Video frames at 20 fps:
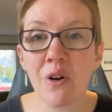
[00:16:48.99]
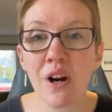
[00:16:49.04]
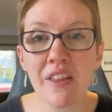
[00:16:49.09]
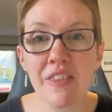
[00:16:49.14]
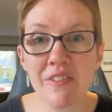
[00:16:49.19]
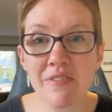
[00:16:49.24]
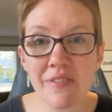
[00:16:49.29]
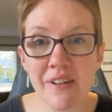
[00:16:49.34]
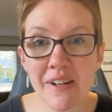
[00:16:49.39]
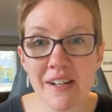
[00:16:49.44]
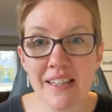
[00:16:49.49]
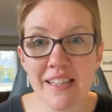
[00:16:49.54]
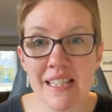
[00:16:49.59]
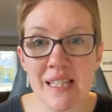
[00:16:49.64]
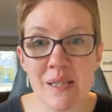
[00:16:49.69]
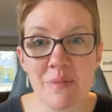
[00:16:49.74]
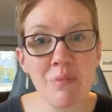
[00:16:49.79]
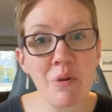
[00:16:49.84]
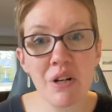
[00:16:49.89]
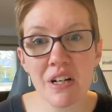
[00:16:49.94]
Or at the very
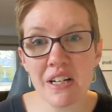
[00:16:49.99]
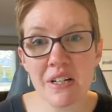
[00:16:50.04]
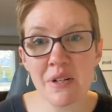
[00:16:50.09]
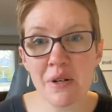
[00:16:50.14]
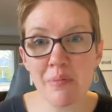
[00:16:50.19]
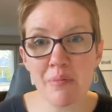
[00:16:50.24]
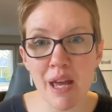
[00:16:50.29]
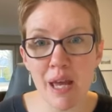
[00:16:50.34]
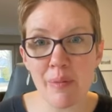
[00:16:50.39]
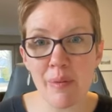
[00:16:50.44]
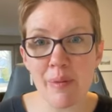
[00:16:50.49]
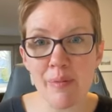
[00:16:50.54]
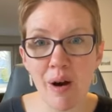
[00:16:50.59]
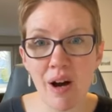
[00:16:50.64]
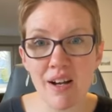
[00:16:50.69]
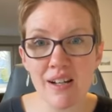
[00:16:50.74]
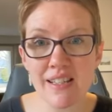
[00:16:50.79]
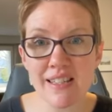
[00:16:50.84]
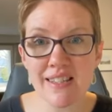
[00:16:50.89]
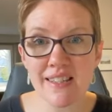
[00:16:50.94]
least, put it in a maybe
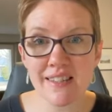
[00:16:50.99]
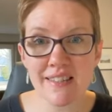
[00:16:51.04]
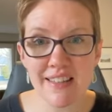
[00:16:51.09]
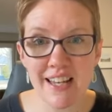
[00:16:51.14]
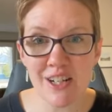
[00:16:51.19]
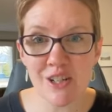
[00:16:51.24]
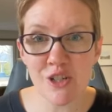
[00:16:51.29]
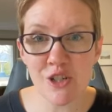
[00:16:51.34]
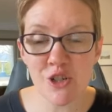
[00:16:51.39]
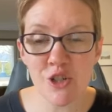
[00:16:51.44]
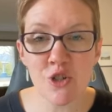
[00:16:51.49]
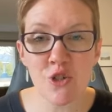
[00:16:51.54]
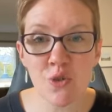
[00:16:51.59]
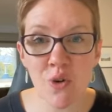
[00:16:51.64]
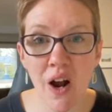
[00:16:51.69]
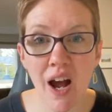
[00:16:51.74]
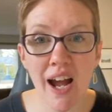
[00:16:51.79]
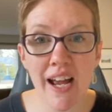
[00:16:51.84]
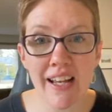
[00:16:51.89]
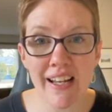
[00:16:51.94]
box and just
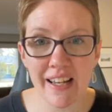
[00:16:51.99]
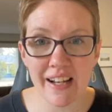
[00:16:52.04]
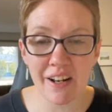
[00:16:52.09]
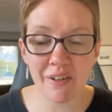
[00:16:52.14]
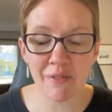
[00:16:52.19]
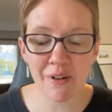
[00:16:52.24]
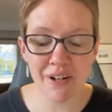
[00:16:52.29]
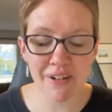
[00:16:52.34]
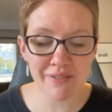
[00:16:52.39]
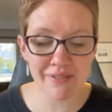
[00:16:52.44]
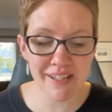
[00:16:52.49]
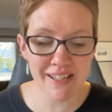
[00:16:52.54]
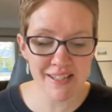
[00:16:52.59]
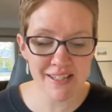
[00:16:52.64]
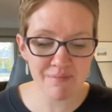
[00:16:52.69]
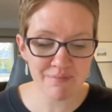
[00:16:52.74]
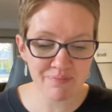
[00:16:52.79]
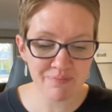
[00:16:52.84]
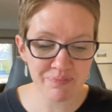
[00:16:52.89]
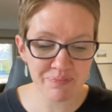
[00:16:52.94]
try getting rid of
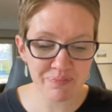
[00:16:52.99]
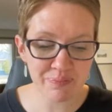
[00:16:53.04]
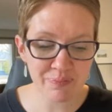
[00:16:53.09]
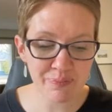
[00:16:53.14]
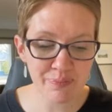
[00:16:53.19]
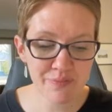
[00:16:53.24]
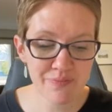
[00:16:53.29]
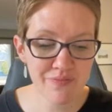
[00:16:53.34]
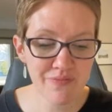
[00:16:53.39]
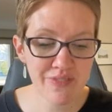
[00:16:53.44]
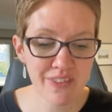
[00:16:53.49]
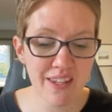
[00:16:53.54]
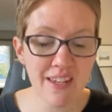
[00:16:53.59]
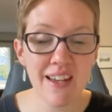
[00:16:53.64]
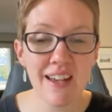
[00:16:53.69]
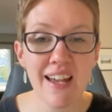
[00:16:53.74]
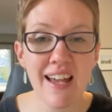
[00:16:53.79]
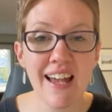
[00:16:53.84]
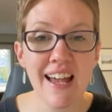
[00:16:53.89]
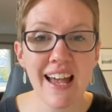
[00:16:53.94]
it.
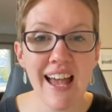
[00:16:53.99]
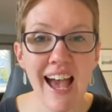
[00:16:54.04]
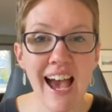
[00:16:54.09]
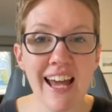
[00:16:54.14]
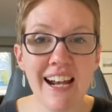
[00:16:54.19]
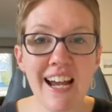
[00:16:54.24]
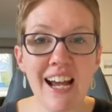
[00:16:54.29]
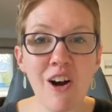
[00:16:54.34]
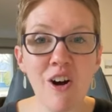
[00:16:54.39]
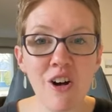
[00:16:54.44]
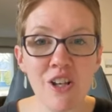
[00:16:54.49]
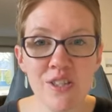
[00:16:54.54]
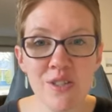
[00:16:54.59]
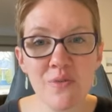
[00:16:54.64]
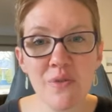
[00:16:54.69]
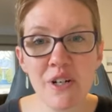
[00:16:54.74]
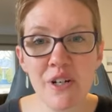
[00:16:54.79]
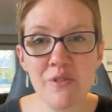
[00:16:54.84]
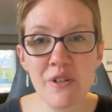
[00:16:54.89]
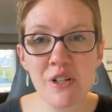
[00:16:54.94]
And I
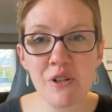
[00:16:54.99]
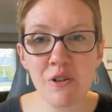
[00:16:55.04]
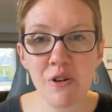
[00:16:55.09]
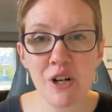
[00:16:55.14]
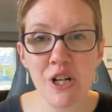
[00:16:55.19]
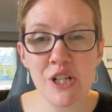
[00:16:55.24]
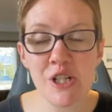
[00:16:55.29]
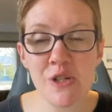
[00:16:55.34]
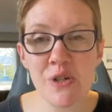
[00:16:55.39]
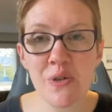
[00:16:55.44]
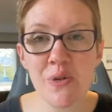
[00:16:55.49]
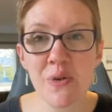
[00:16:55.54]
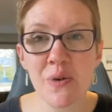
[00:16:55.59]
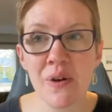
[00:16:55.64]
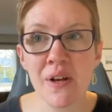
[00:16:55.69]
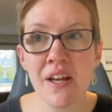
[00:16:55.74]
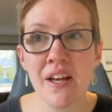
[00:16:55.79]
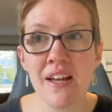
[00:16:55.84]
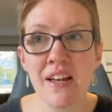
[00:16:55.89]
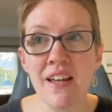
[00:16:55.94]
also want to encourage
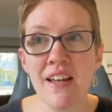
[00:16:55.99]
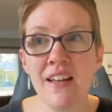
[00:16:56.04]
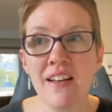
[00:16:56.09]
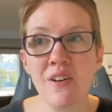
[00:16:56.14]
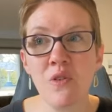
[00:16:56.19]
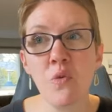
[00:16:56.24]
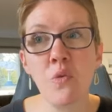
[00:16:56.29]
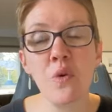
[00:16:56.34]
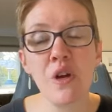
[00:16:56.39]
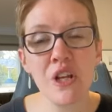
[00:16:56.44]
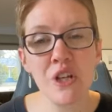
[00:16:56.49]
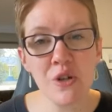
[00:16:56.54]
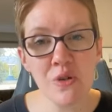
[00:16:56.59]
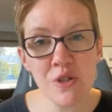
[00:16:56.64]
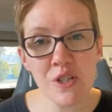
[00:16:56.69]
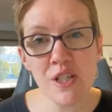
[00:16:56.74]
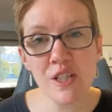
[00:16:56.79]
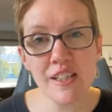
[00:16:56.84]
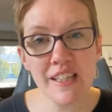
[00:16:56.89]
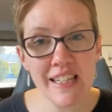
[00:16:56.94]
you, we
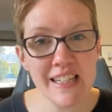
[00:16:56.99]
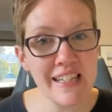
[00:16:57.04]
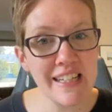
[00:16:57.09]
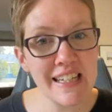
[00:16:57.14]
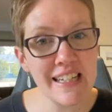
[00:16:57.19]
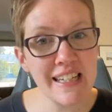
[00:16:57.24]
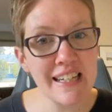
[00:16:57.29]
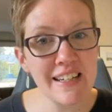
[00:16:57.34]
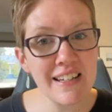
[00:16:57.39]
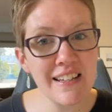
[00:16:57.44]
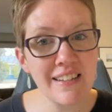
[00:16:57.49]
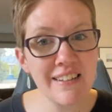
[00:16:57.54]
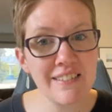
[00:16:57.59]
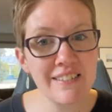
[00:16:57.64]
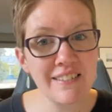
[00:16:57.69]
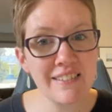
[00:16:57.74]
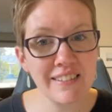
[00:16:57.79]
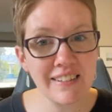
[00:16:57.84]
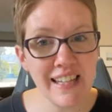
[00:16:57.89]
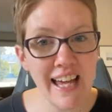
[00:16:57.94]
usually need
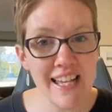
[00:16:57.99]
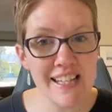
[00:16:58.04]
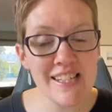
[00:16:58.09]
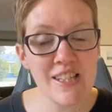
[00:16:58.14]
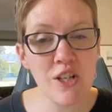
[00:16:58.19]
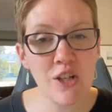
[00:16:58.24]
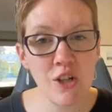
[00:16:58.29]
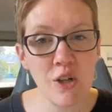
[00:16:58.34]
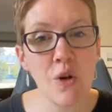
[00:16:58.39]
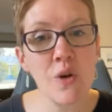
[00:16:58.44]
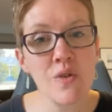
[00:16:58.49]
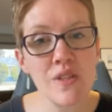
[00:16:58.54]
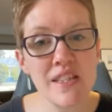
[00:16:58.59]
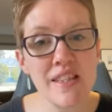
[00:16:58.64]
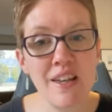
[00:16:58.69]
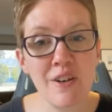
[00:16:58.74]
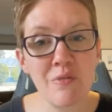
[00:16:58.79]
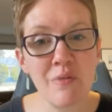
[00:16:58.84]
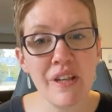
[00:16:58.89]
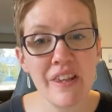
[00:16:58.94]
less clothes
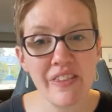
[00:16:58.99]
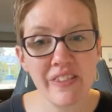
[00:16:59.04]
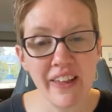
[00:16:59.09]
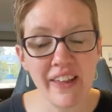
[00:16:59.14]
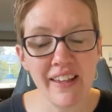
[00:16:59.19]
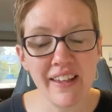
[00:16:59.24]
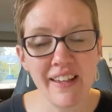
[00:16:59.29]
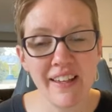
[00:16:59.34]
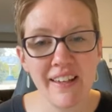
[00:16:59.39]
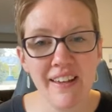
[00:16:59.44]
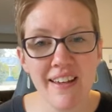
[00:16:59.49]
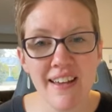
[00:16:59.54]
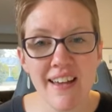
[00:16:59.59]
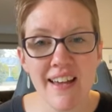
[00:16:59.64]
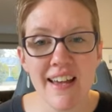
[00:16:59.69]
than we think.